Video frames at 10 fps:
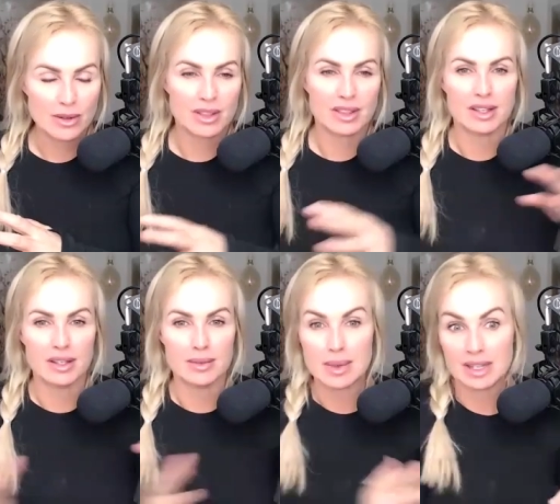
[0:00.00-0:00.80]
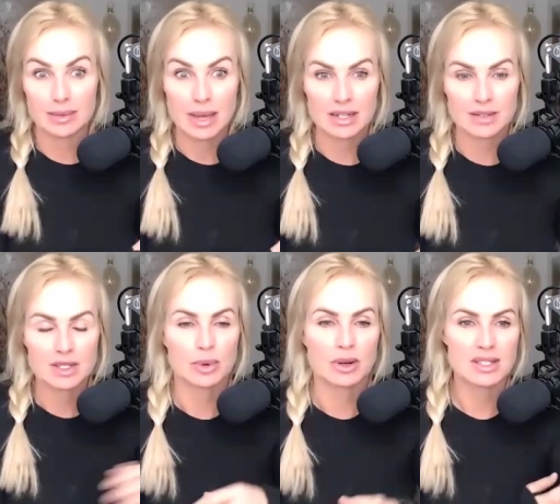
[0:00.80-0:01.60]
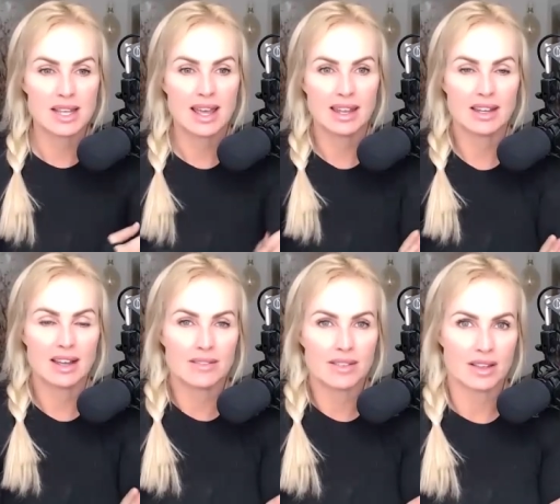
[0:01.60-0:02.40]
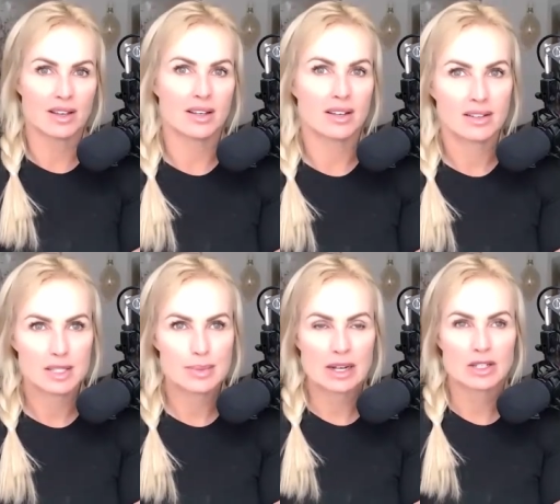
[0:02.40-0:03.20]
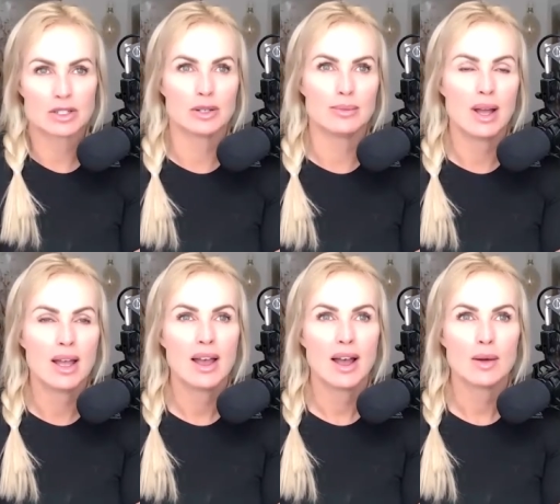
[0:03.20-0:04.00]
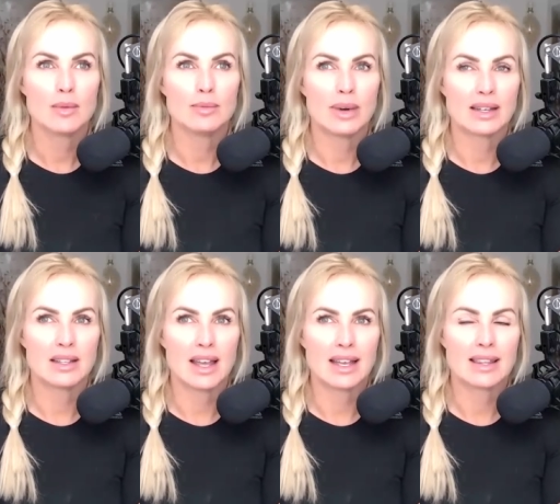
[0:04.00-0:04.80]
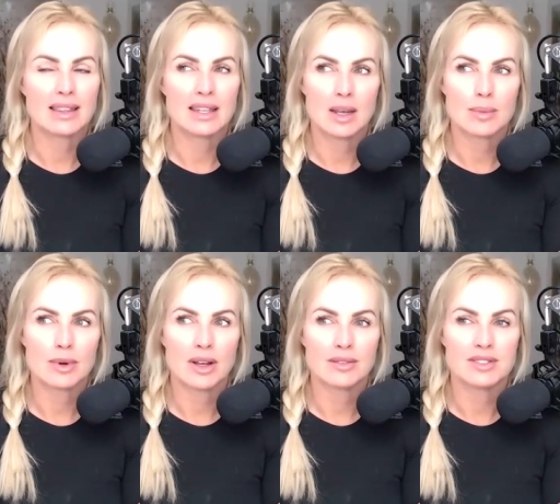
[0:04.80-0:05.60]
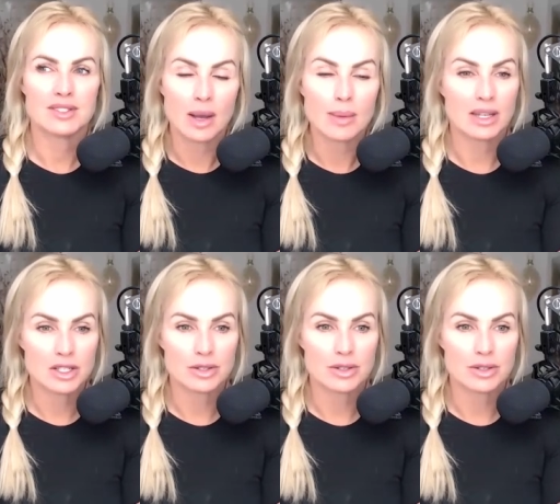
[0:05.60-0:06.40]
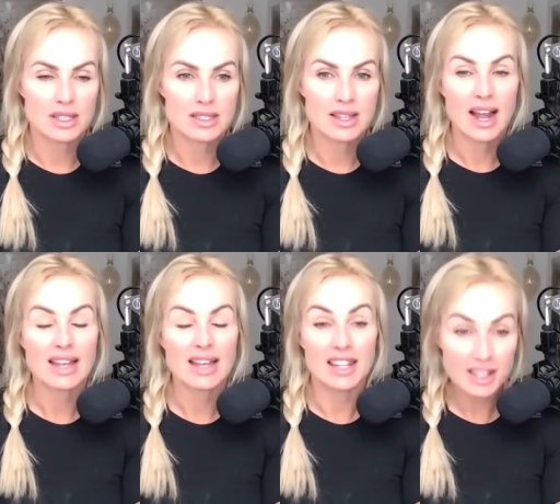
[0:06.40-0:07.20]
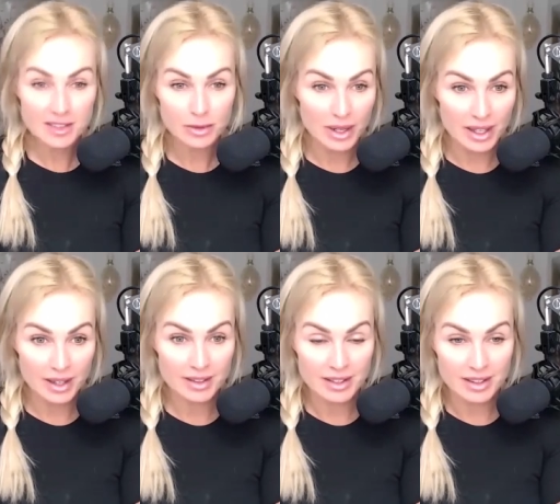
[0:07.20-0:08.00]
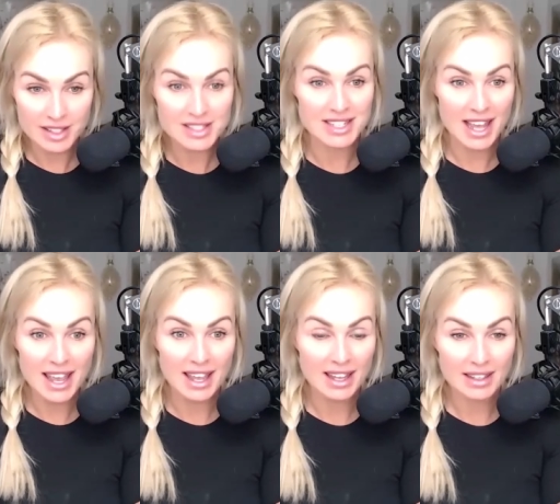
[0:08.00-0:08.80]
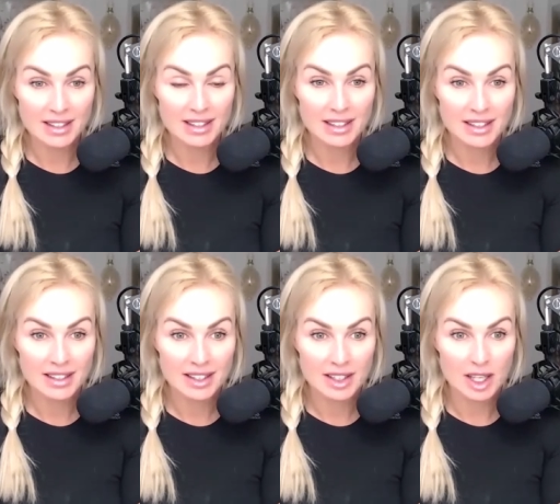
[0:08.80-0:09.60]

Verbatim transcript: than the maybe competitive sports end of the spectrum. But like the number of dumb injuries that I live with to this day that